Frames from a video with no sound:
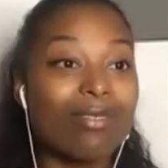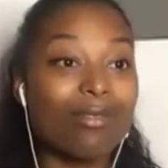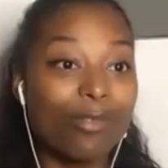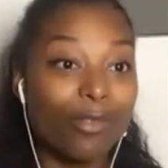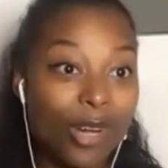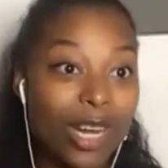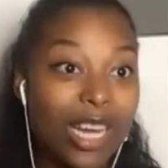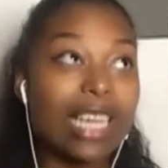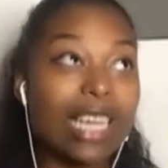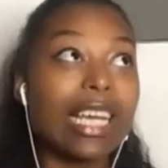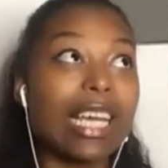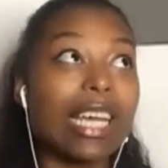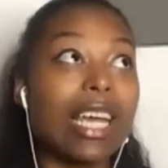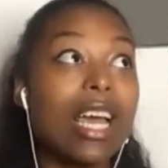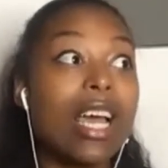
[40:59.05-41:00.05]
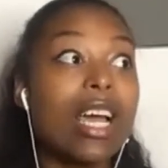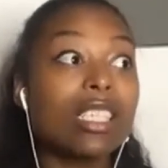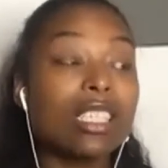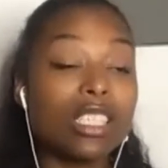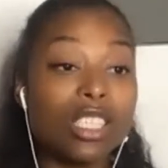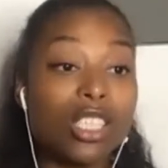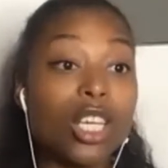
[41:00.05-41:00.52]
but he said that and it
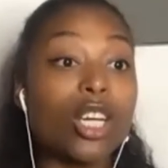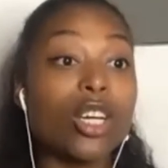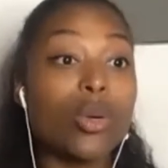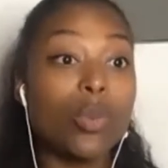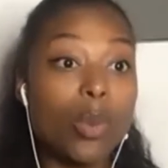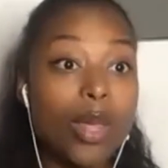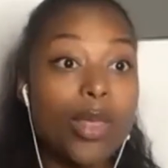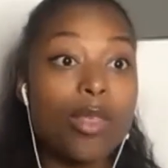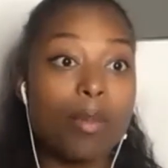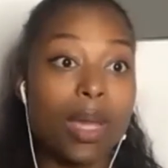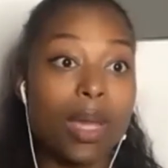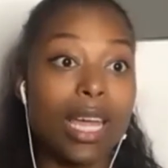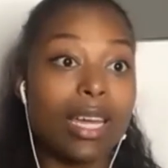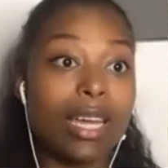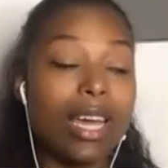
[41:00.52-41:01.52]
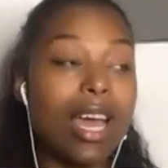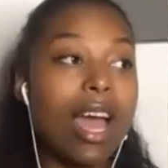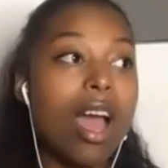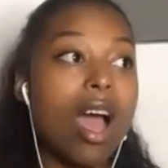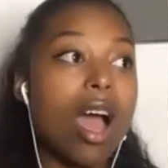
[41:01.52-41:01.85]
really stuck with me.